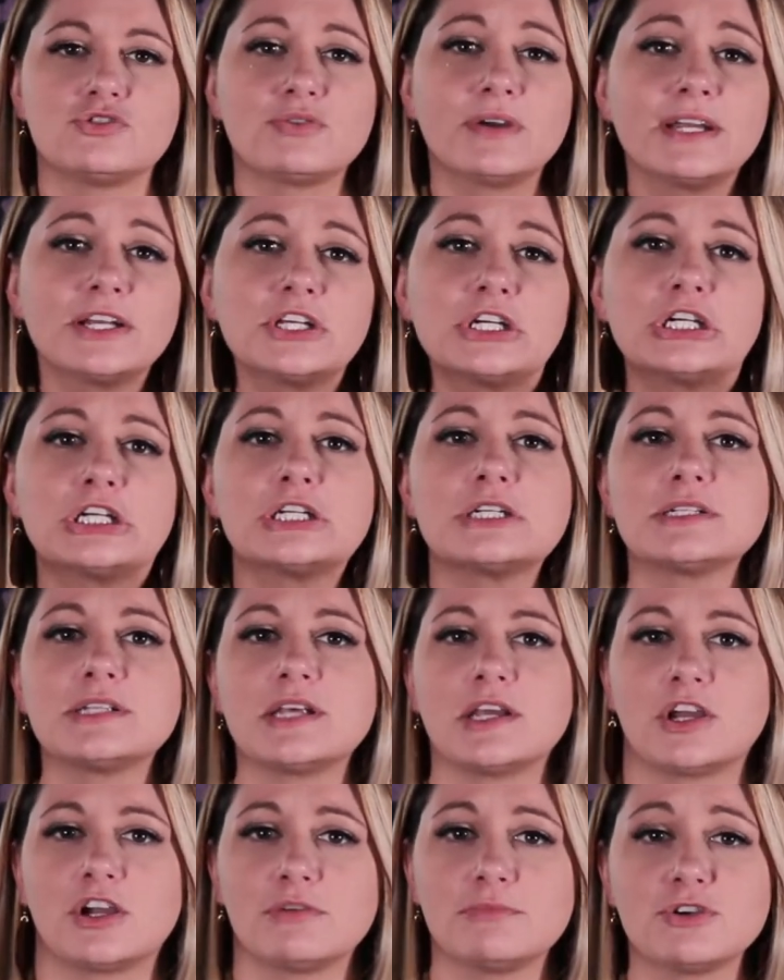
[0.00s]
trailers
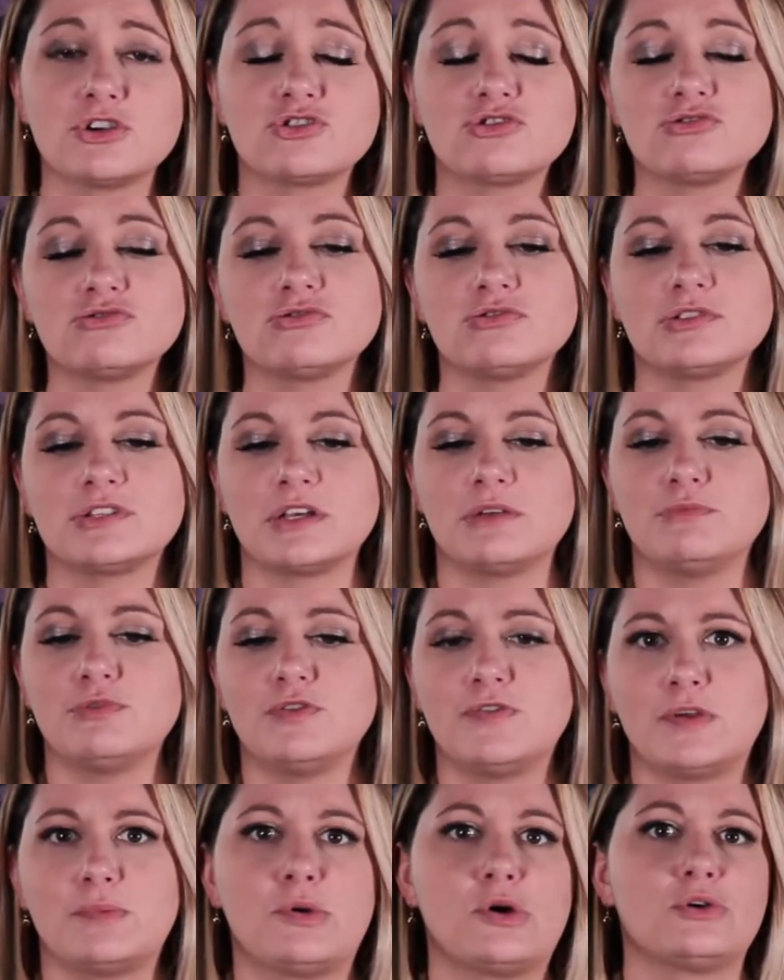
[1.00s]
and commercials and
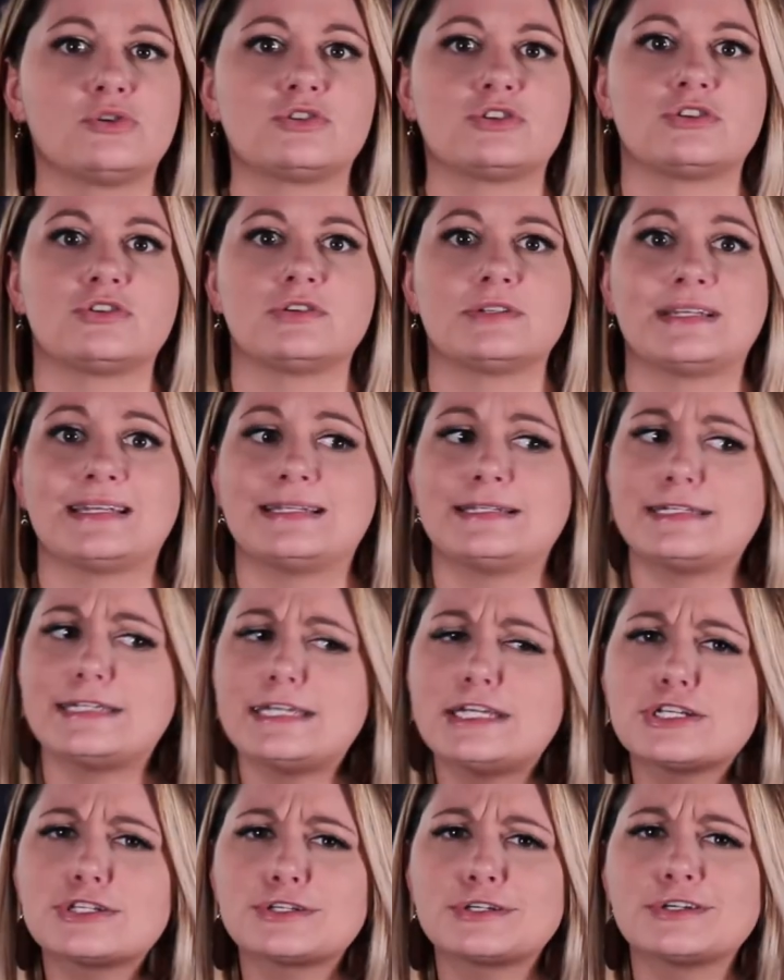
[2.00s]
movie posters and
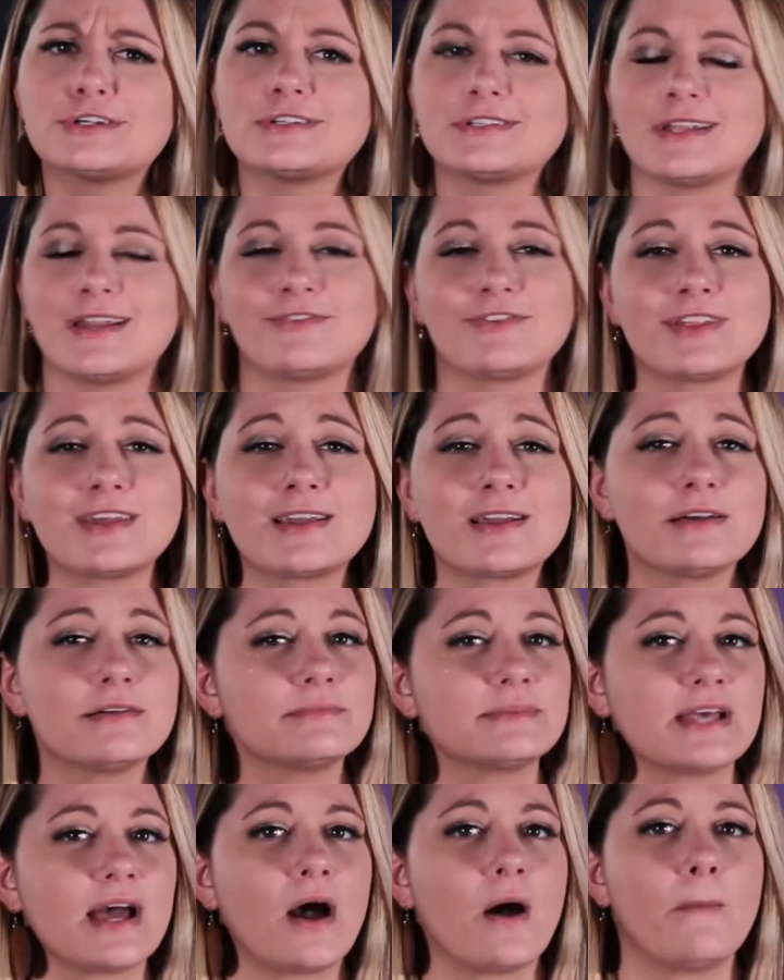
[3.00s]
teasers and everything
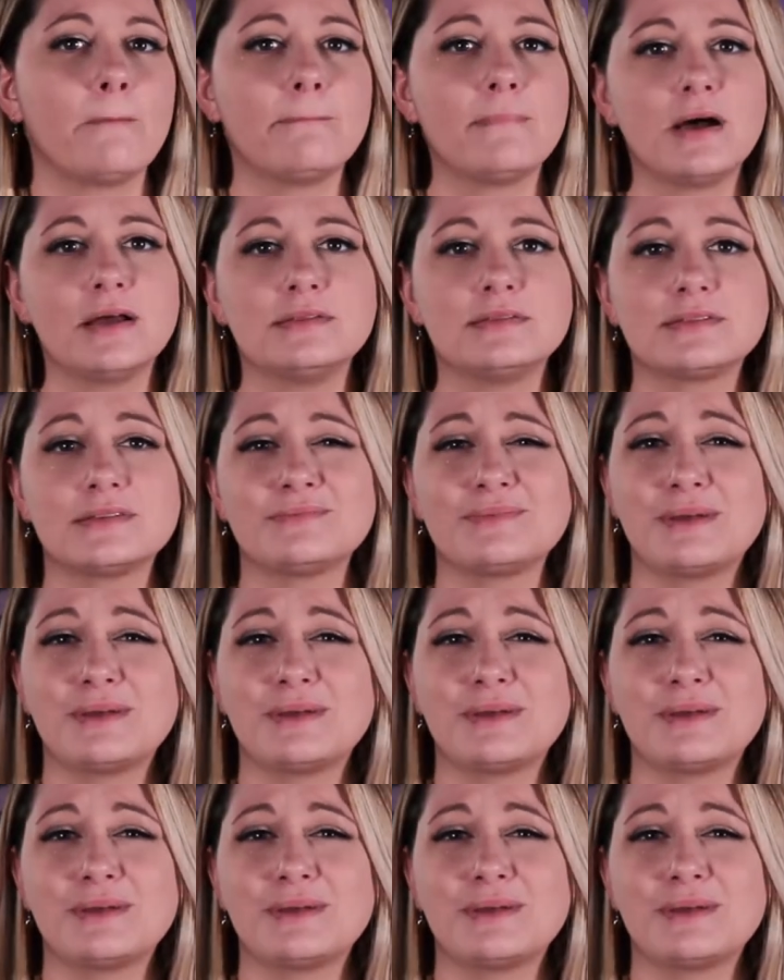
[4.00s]
comes out months,